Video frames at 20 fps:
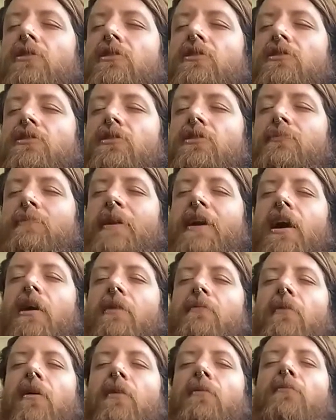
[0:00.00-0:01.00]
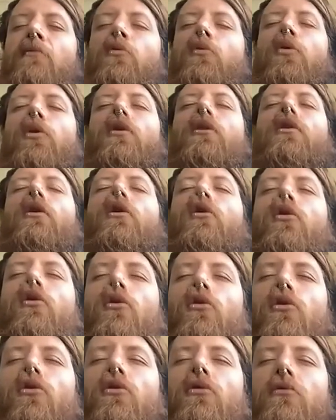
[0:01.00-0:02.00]
to become a more
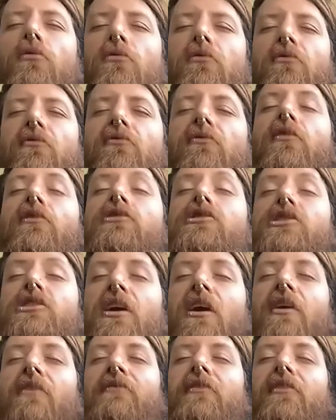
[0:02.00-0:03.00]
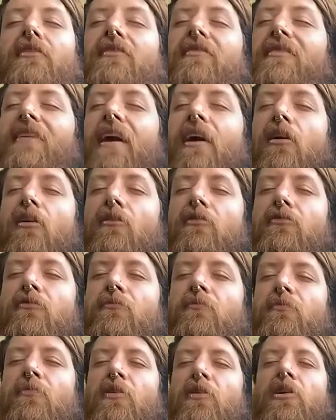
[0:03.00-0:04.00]
whole version of yourself,
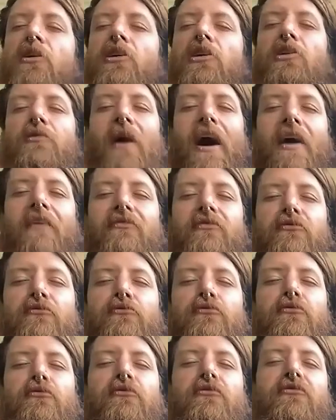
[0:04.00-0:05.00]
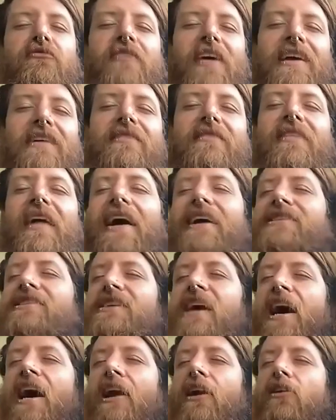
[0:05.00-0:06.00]
you have to face that
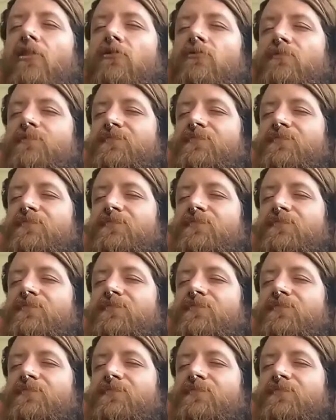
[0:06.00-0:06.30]
shadow.